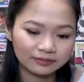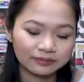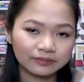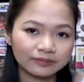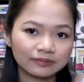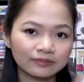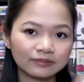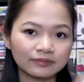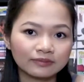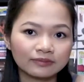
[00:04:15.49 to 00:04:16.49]

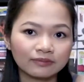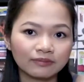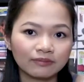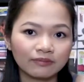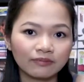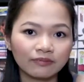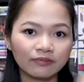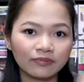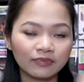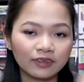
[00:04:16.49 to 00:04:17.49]

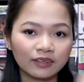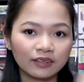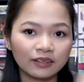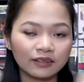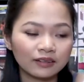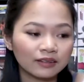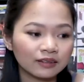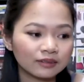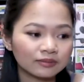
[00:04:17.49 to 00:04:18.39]
(not speaking)